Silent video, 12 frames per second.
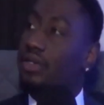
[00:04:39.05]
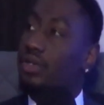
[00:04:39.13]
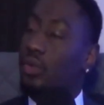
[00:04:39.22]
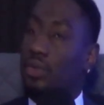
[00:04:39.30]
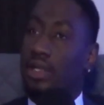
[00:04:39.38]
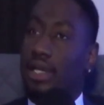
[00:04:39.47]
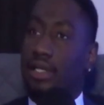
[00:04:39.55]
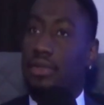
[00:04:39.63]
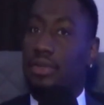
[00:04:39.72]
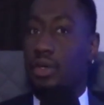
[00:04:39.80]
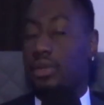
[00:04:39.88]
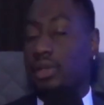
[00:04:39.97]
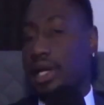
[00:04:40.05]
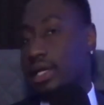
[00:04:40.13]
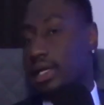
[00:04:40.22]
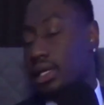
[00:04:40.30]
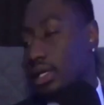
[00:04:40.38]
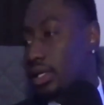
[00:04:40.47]
or like you know, like
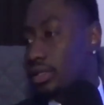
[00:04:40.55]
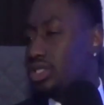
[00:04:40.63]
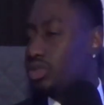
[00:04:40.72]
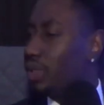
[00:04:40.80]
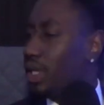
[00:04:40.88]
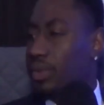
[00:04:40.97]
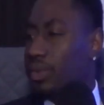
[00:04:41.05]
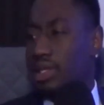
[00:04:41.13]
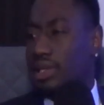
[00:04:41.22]
just when I want to like you